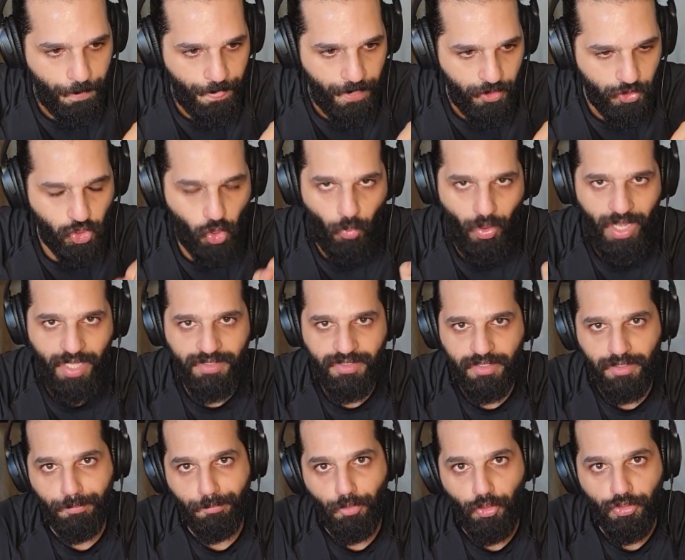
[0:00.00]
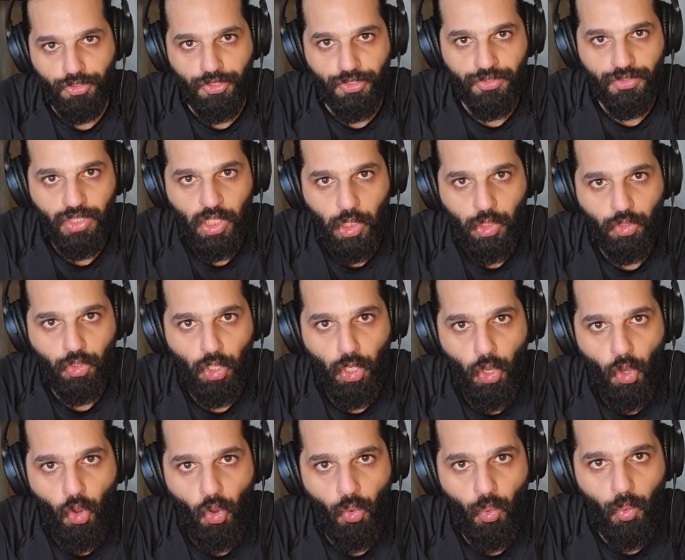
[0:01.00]
So why is it important to
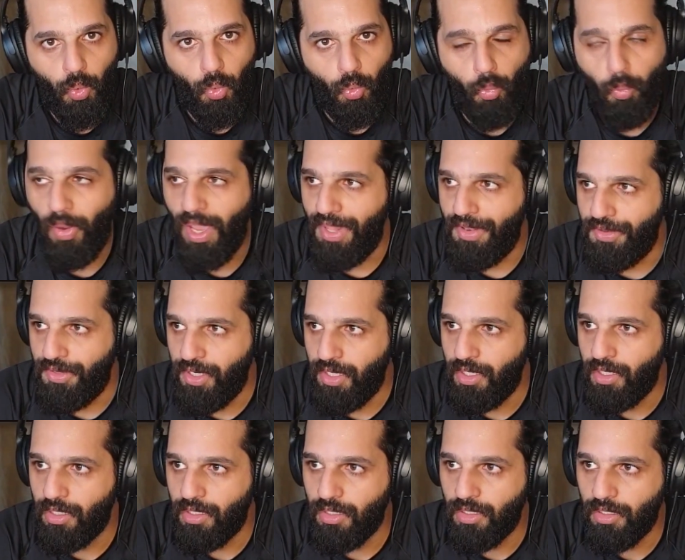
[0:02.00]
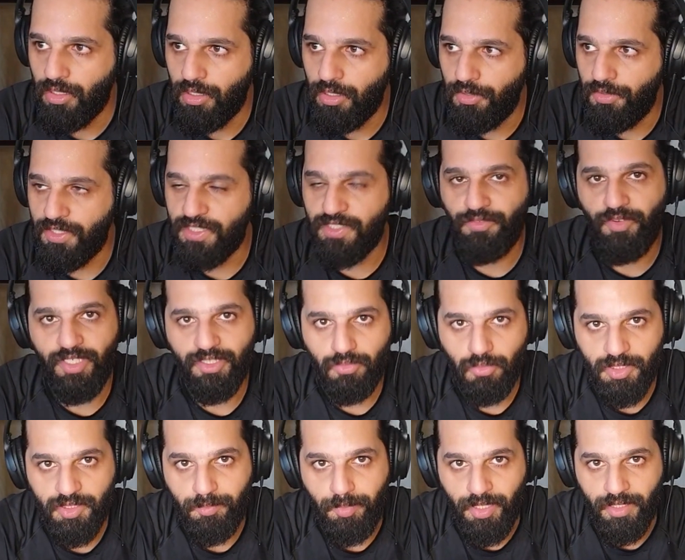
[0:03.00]
know when the Sphinx
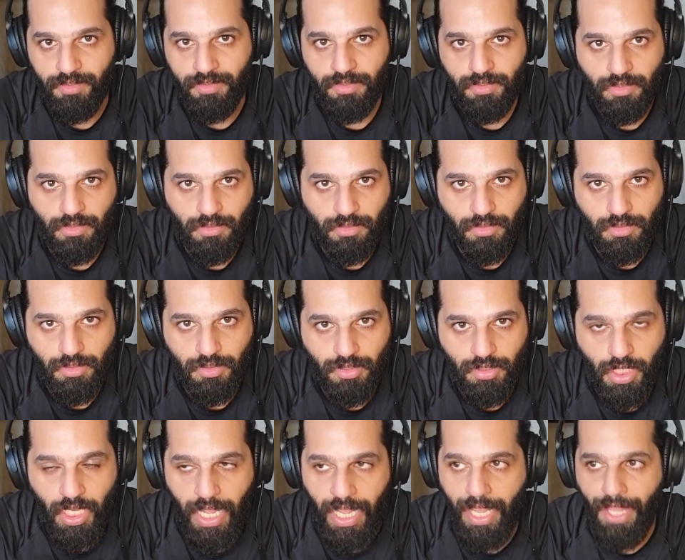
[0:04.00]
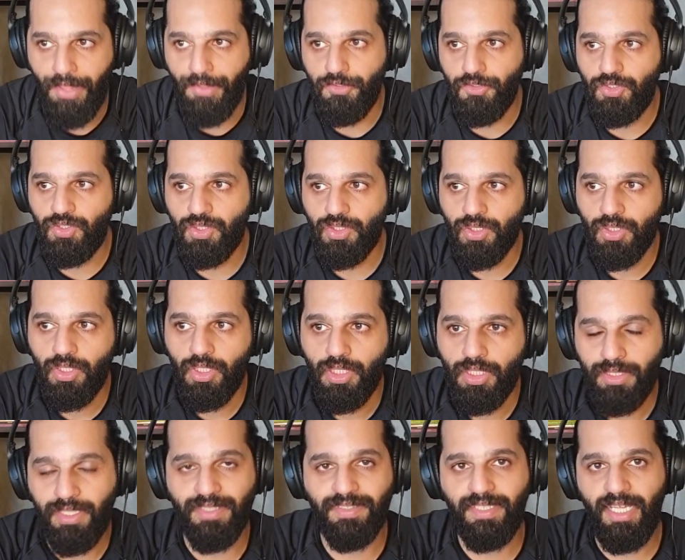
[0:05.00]
was built? And
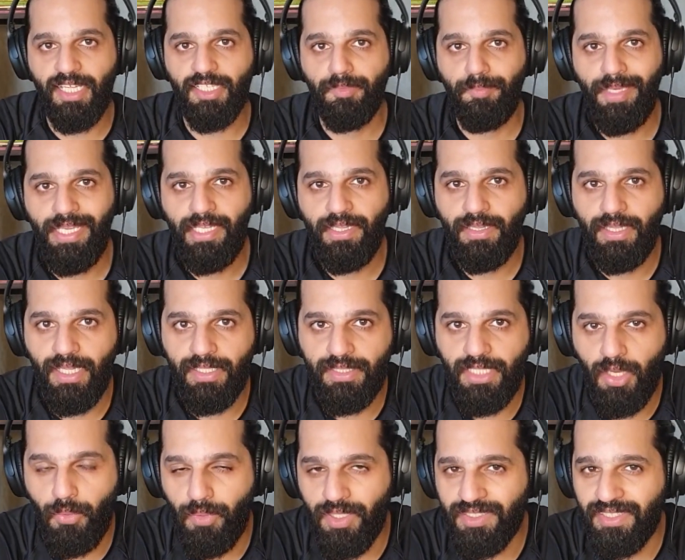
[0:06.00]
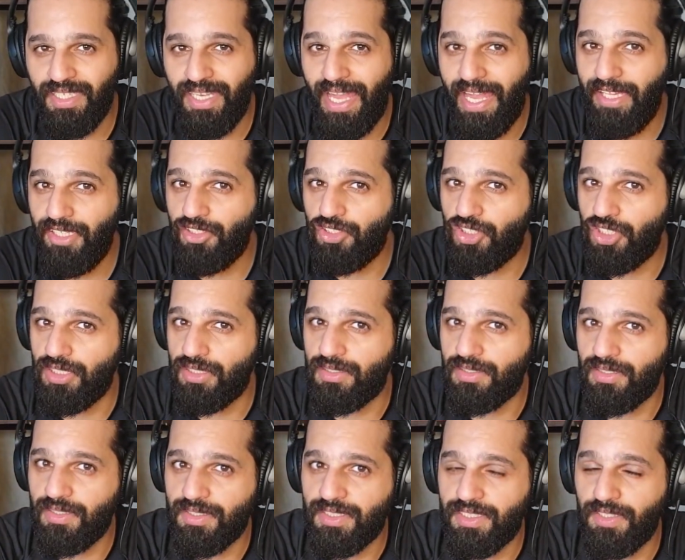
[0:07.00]
does that mean that there was an ancient
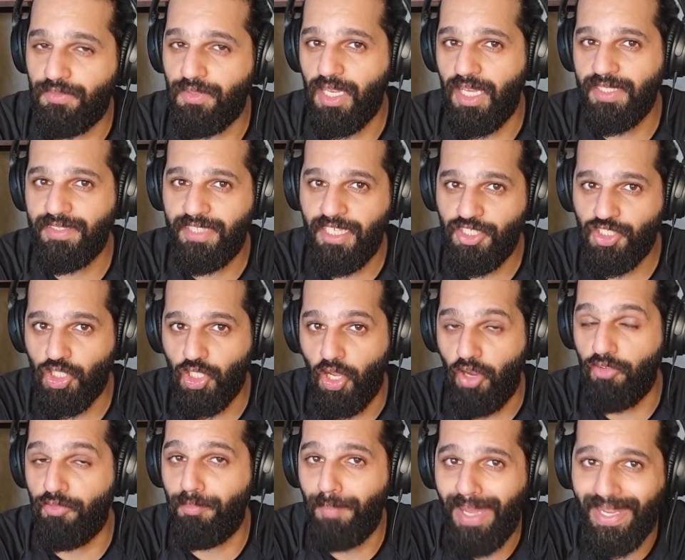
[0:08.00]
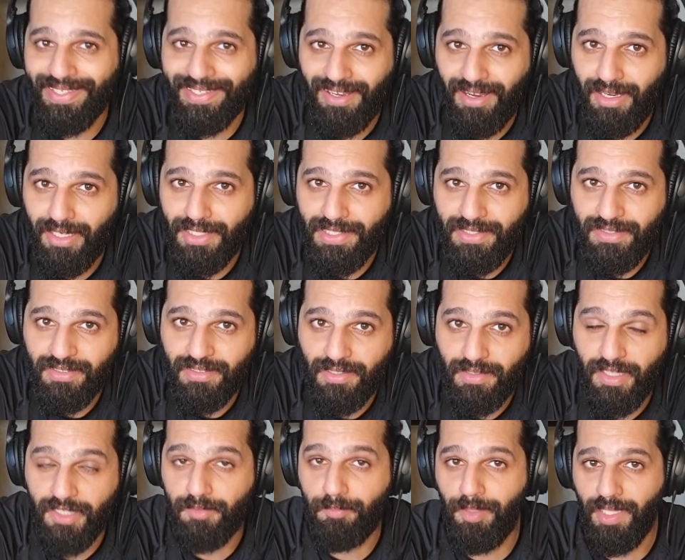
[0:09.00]
civilization of mankind
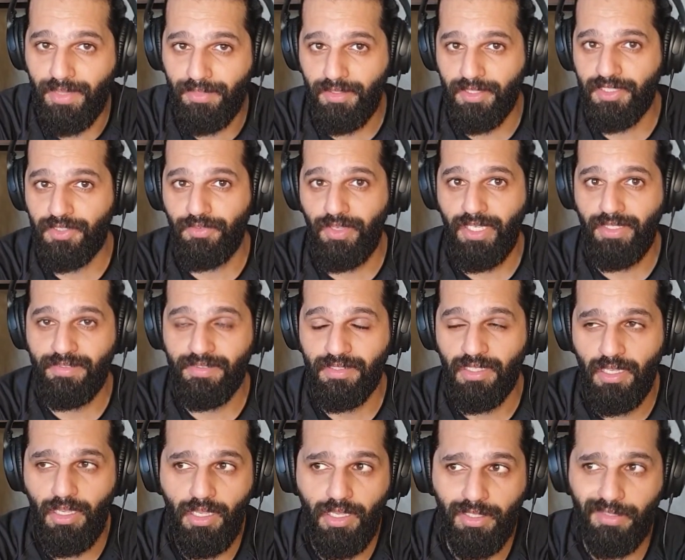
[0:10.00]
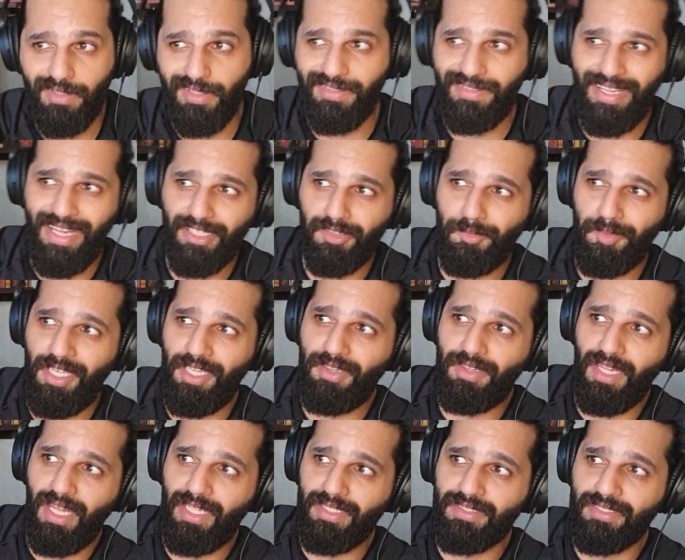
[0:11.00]
that built the Sphinx? Does that mean
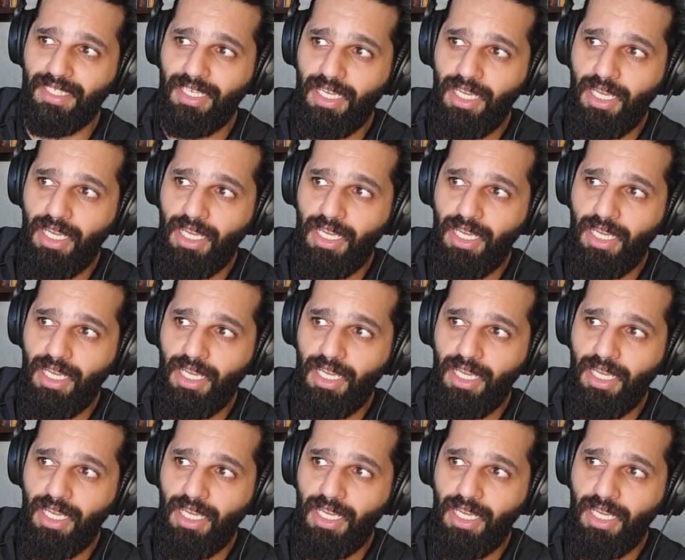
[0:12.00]
that